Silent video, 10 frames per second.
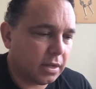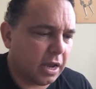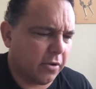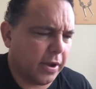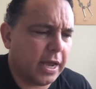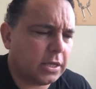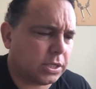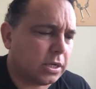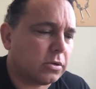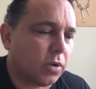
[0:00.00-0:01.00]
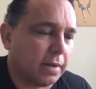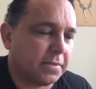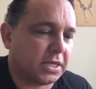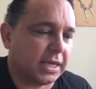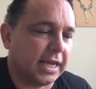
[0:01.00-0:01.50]
Here it is, cried
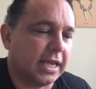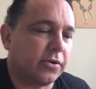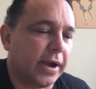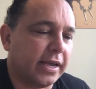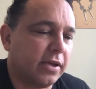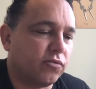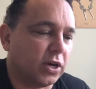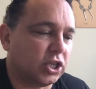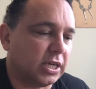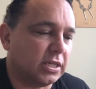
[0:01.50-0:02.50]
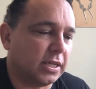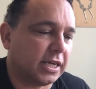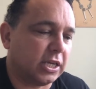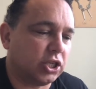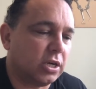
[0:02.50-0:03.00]
Mr. Killycranky, rushing into the
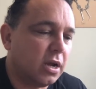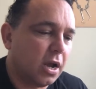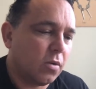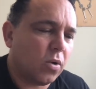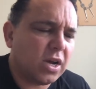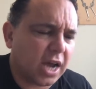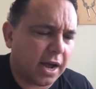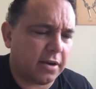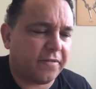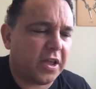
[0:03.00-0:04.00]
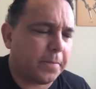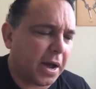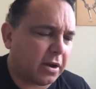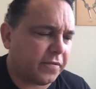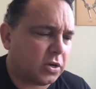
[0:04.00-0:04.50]
kitchen. 1 carton of flea
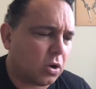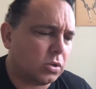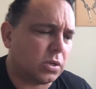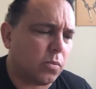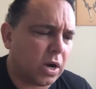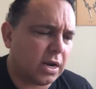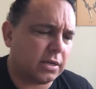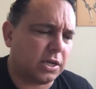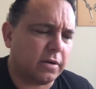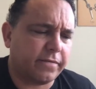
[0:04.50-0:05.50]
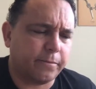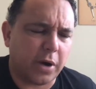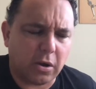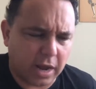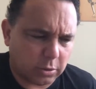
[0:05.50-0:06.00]
powder for dogs and 1 tin of
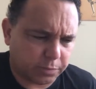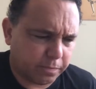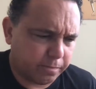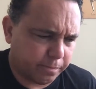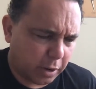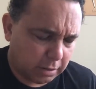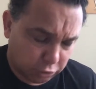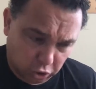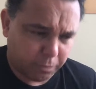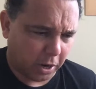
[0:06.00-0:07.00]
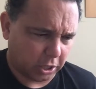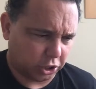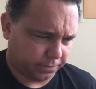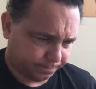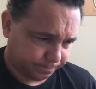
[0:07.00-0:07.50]
brown house shoe polish.